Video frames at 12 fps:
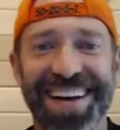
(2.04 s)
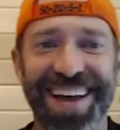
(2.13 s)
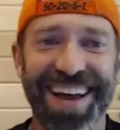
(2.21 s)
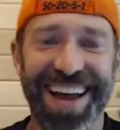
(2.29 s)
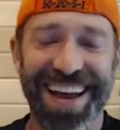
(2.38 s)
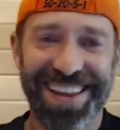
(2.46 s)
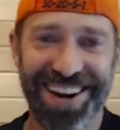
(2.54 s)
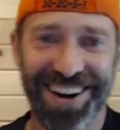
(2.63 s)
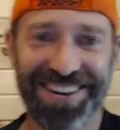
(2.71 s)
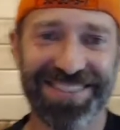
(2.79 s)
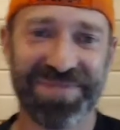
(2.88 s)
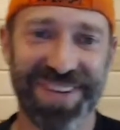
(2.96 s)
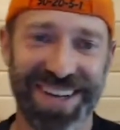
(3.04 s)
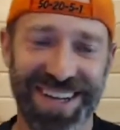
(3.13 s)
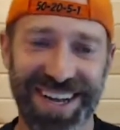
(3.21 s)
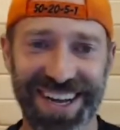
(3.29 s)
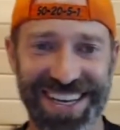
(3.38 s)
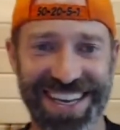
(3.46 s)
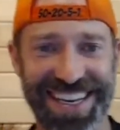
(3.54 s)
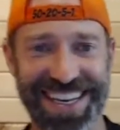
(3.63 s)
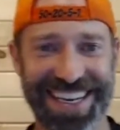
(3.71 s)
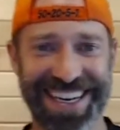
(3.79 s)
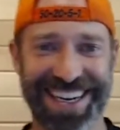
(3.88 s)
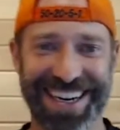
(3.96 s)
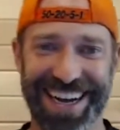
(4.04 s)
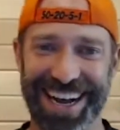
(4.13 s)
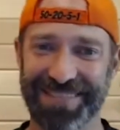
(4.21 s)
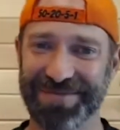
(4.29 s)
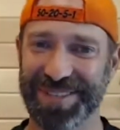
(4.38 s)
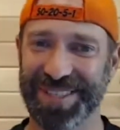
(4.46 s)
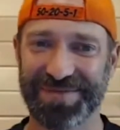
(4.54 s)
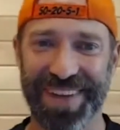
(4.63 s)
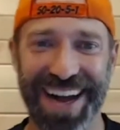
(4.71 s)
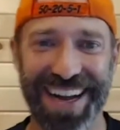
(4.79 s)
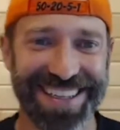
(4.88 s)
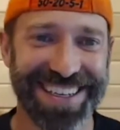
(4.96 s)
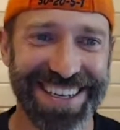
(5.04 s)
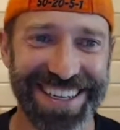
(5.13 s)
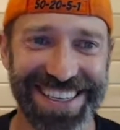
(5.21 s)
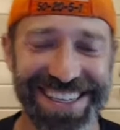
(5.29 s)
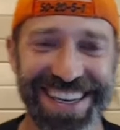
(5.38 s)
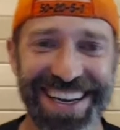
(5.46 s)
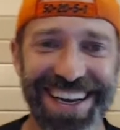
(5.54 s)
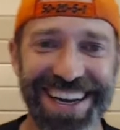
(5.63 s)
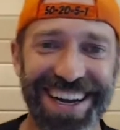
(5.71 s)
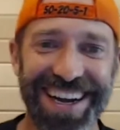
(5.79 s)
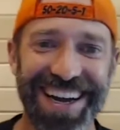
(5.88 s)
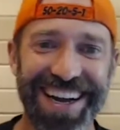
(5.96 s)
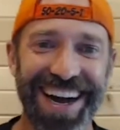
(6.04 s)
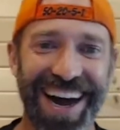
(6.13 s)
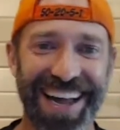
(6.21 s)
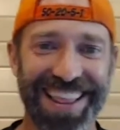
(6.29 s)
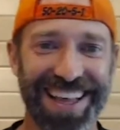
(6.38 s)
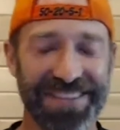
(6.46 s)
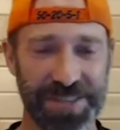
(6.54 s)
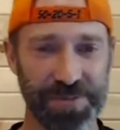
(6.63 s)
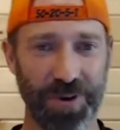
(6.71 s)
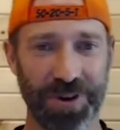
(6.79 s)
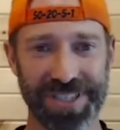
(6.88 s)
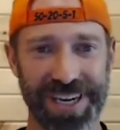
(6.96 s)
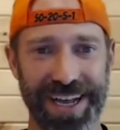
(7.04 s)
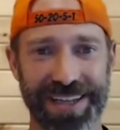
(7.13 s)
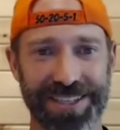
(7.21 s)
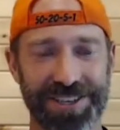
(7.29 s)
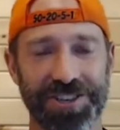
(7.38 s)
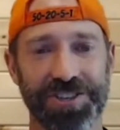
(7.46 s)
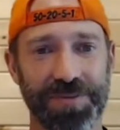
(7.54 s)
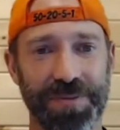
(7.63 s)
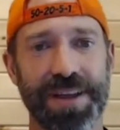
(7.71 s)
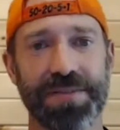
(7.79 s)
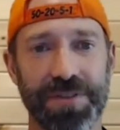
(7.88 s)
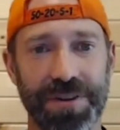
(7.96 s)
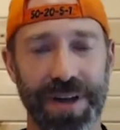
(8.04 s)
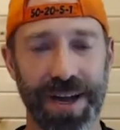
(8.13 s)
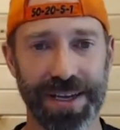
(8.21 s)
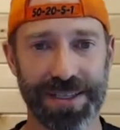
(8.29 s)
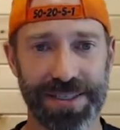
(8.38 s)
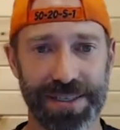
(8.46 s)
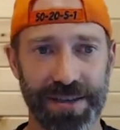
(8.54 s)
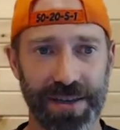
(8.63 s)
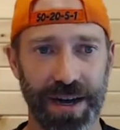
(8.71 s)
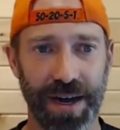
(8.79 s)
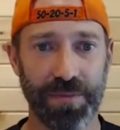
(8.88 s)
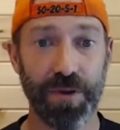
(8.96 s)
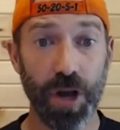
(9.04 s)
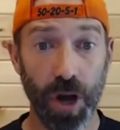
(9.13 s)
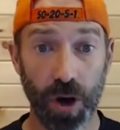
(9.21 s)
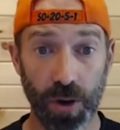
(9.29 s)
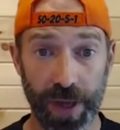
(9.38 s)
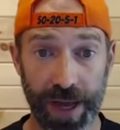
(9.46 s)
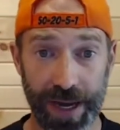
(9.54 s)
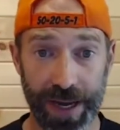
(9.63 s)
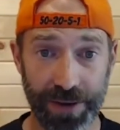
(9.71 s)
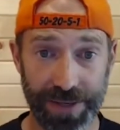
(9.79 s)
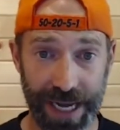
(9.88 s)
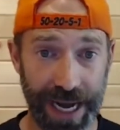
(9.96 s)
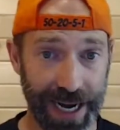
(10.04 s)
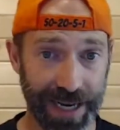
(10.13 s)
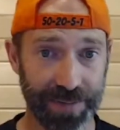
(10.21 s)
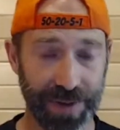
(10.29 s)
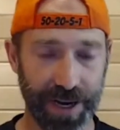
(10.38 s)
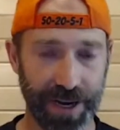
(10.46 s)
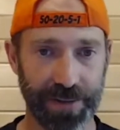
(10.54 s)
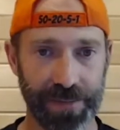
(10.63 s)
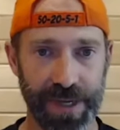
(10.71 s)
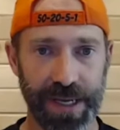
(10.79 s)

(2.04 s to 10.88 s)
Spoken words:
Hey there. I'm smiling because I love sports analogies. So many of you guys know that I was a hockey player,